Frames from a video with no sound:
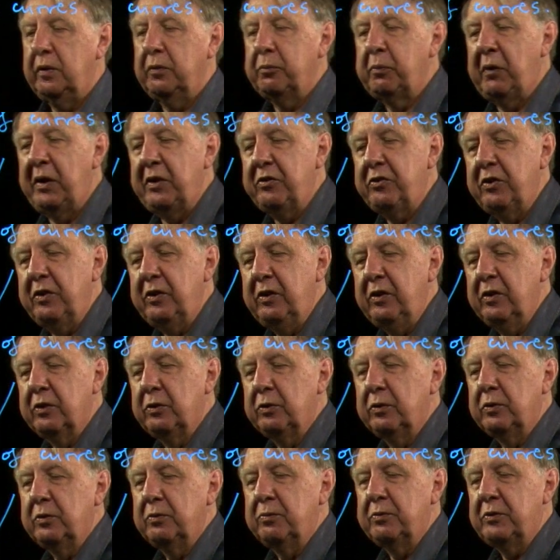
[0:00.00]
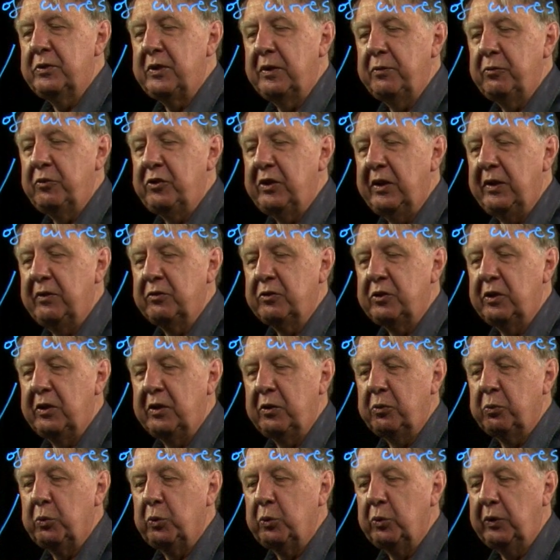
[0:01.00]
imagine you're some chap trying
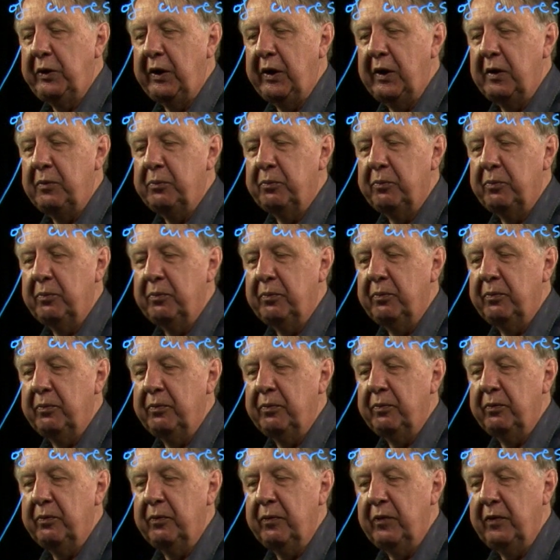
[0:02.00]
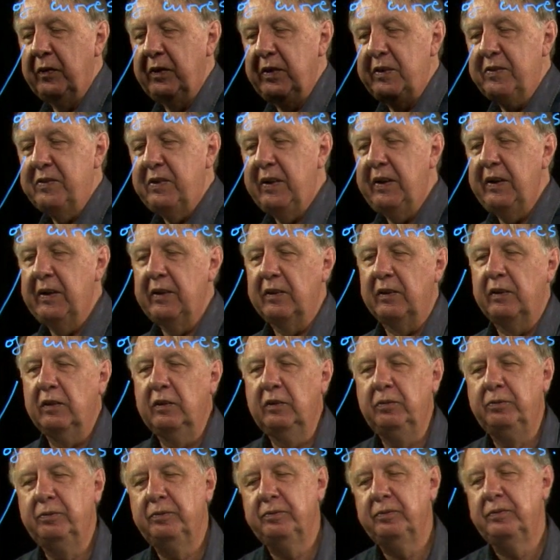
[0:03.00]
to walk up this
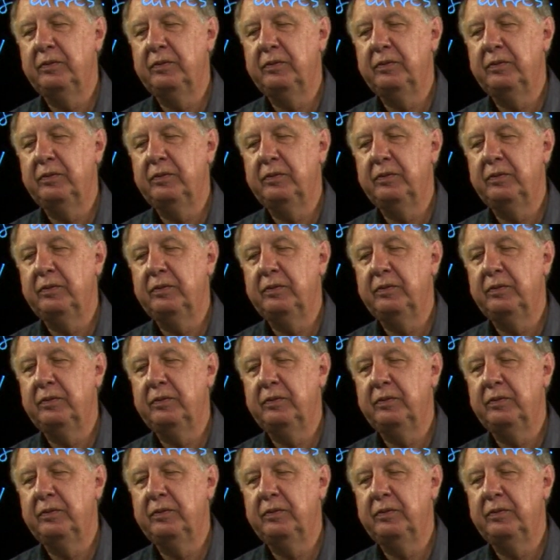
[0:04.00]
hill.